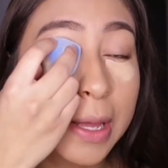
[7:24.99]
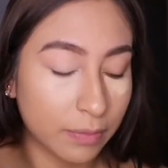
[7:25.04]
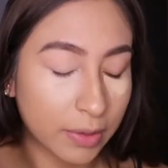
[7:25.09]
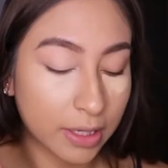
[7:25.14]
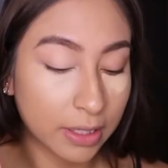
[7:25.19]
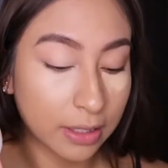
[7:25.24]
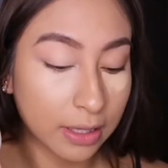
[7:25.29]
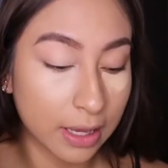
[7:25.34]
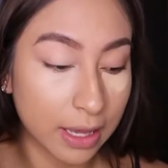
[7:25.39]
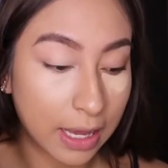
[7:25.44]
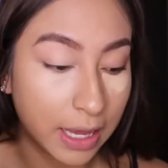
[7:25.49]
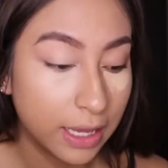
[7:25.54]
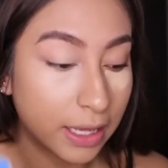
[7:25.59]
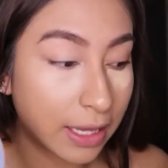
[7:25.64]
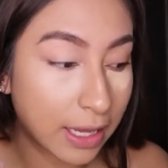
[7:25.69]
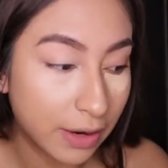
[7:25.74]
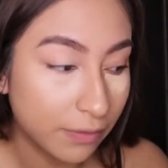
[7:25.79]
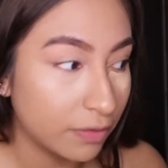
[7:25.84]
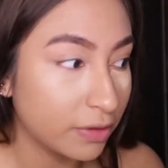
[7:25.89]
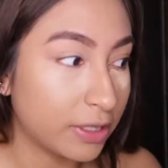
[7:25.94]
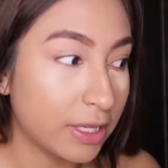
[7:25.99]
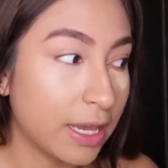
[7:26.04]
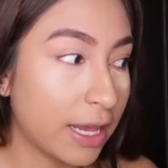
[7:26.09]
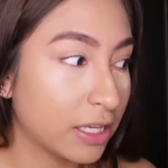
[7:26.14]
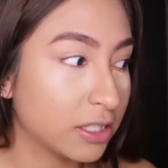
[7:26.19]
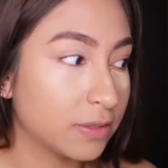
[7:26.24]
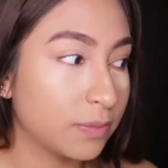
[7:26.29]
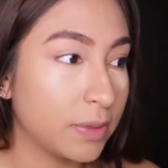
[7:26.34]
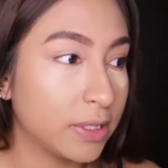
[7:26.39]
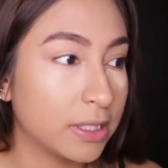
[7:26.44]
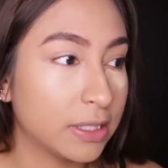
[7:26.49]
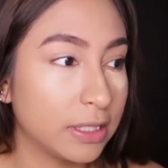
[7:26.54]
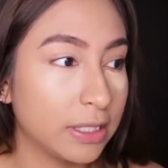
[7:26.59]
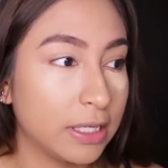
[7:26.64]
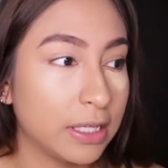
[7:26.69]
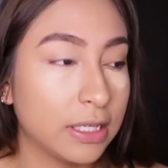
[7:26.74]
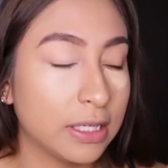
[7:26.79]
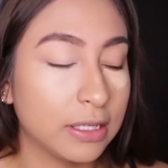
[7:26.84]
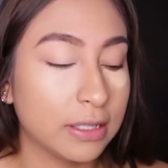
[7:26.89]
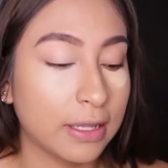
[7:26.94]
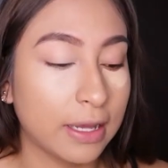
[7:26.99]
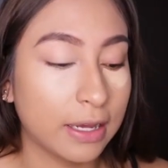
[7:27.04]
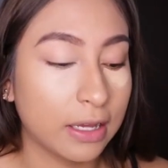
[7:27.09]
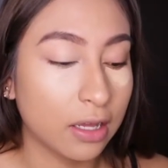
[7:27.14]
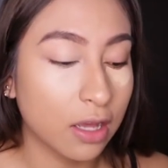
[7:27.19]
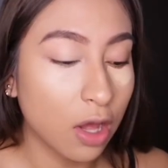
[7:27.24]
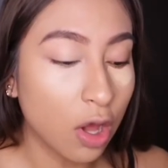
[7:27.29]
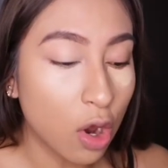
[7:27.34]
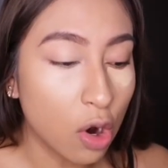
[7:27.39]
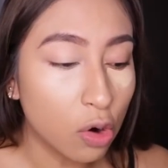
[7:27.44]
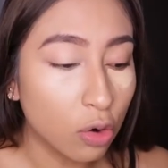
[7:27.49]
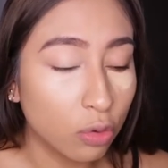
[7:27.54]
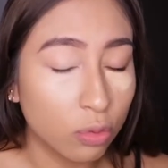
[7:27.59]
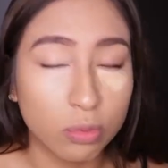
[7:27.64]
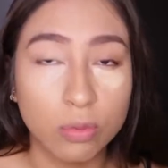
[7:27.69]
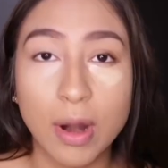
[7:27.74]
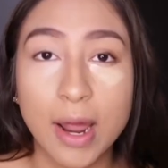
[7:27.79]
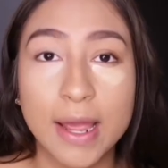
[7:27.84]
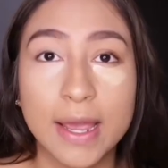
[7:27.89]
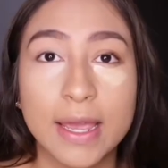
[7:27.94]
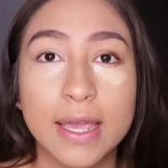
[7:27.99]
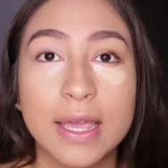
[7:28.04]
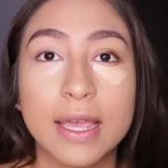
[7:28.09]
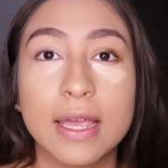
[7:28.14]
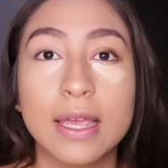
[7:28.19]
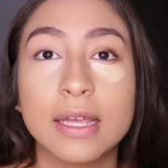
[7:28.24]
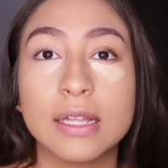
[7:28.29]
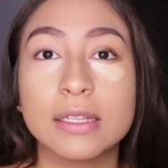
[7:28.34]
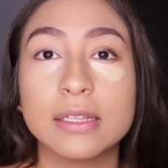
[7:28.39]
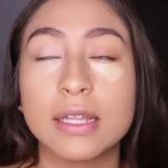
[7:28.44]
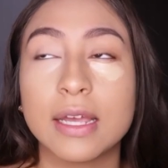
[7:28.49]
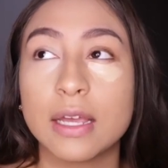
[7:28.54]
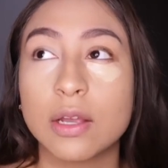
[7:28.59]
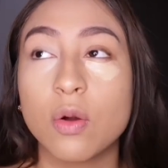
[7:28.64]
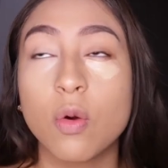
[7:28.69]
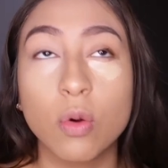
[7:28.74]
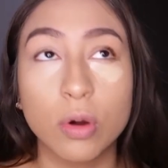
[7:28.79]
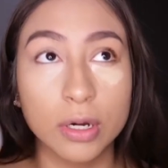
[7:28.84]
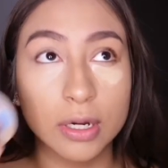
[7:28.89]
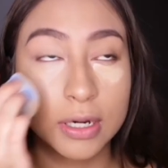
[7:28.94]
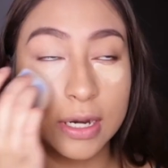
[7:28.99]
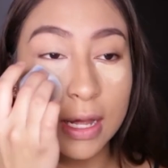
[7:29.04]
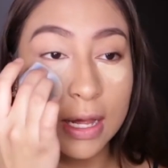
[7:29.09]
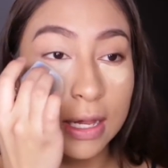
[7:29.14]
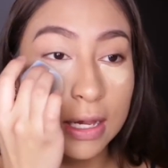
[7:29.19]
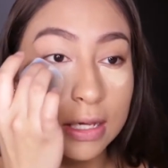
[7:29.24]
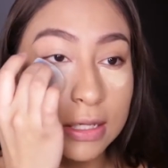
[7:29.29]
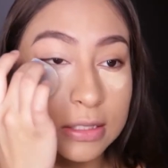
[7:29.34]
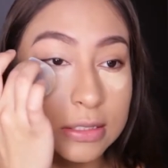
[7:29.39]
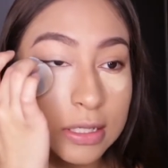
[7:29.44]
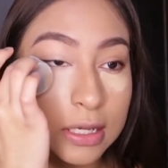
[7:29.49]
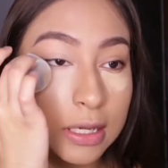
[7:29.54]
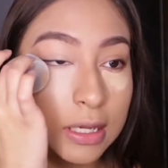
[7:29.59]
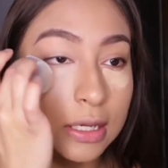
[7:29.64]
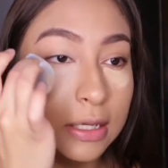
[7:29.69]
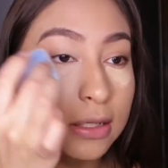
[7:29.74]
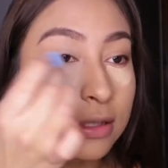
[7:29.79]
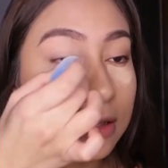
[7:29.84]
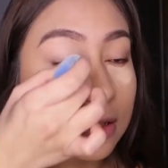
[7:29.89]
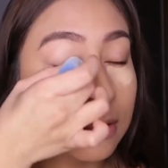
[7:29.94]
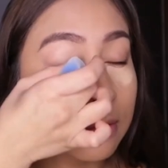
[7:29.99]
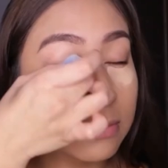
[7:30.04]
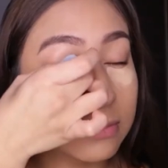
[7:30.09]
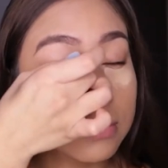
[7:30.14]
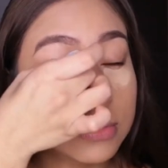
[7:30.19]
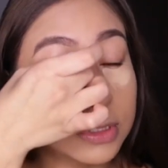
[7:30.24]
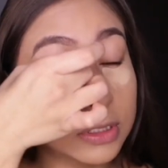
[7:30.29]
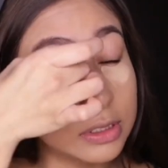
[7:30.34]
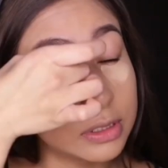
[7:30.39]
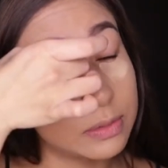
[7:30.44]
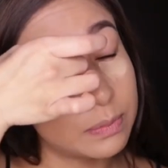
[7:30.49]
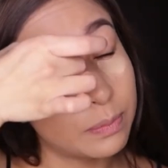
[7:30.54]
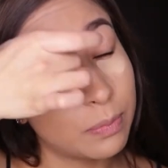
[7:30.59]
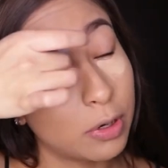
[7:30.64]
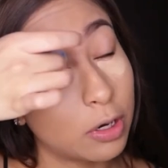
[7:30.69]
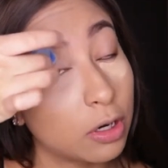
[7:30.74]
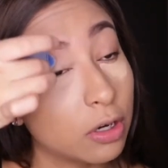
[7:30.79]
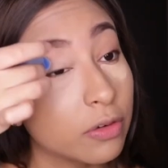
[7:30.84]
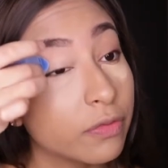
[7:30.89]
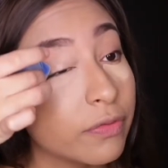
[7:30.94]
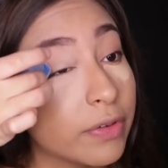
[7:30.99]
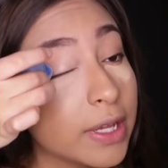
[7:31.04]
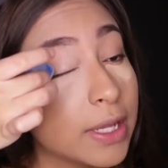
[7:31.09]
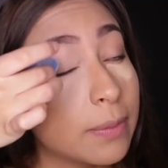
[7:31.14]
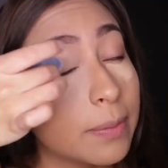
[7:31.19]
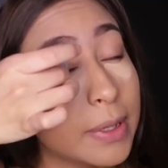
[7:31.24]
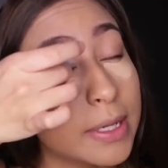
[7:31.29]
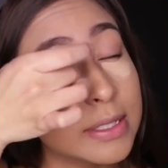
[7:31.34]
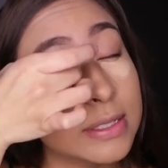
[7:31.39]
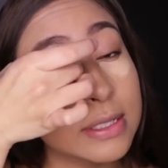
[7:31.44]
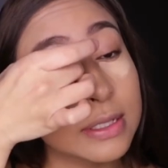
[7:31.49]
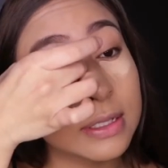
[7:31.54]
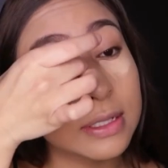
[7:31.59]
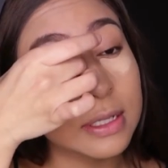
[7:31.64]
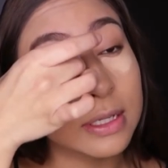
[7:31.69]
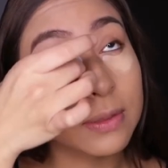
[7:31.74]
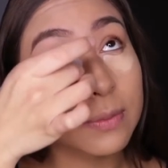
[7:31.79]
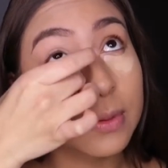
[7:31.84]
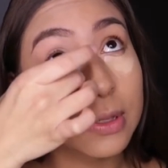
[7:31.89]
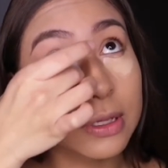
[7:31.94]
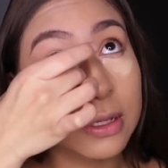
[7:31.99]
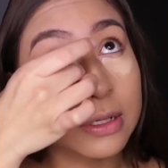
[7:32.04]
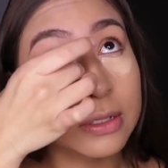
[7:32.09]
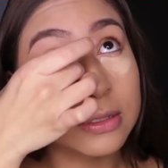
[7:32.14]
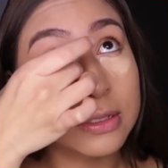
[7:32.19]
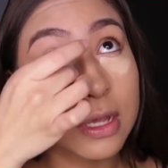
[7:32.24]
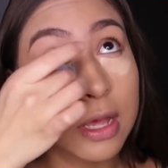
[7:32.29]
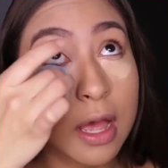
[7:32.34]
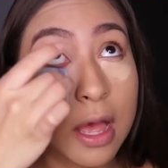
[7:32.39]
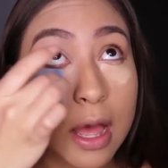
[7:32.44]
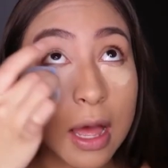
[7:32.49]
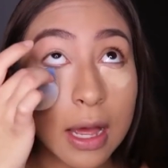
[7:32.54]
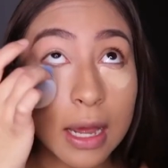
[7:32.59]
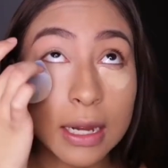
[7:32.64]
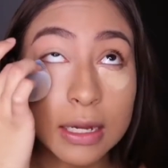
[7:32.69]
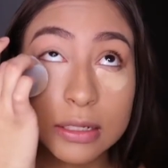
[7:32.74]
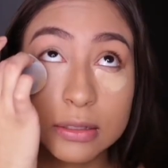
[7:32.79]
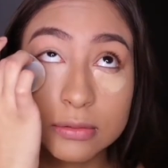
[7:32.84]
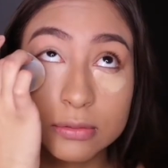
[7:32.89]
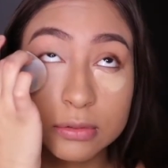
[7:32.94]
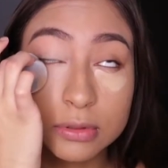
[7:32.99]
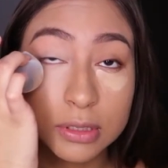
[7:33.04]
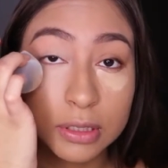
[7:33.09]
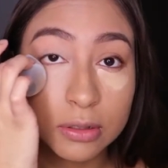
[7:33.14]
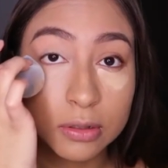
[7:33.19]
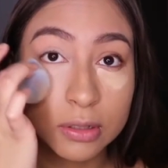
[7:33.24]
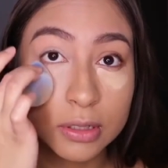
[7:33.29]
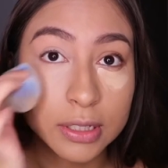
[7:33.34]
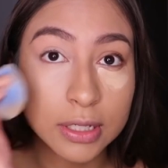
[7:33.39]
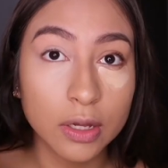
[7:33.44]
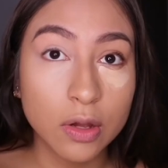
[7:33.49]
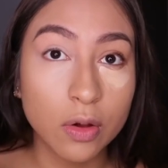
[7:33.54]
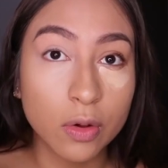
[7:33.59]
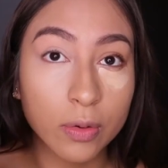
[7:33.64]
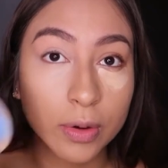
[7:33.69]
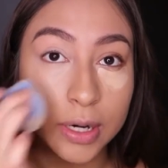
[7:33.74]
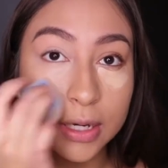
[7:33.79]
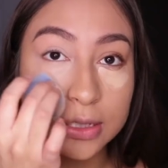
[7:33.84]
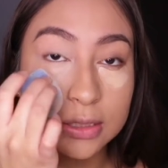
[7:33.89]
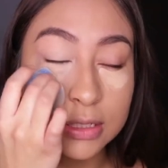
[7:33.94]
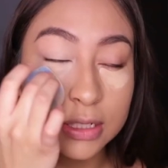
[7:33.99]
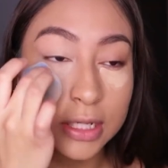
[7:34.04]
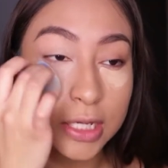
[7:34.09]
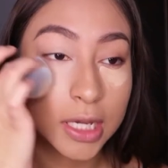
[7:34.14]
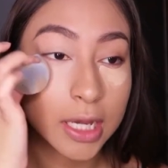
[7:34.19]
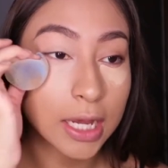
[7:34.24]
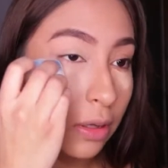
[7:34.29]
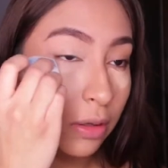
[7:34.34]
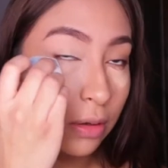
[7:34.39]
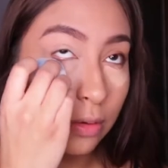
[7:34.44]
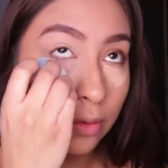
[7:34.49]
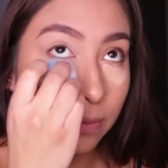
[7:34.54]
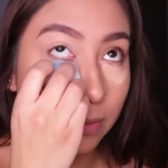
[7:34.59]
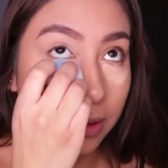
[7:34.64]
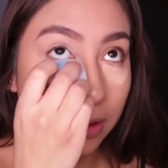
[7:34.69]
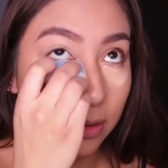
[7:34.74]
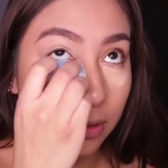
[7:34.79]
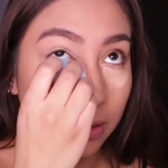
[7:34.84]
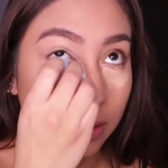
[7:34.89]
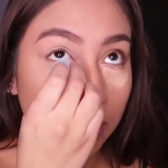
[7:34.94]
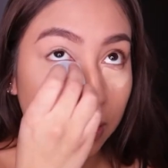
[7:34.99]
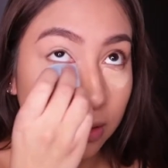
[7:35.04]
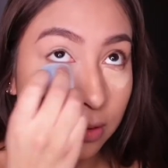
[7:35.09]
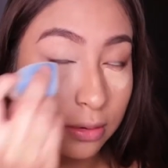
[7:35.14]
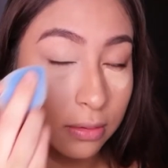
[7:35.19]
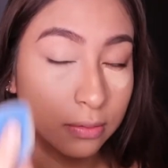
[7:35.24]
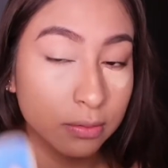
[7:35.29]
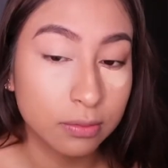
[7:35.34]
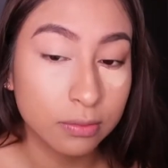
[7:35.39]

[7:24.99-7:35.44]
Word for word: Like, I, everything has to be clean, like right, and like organized, and just perfect, basically, because I literally go crazy. Oh my god,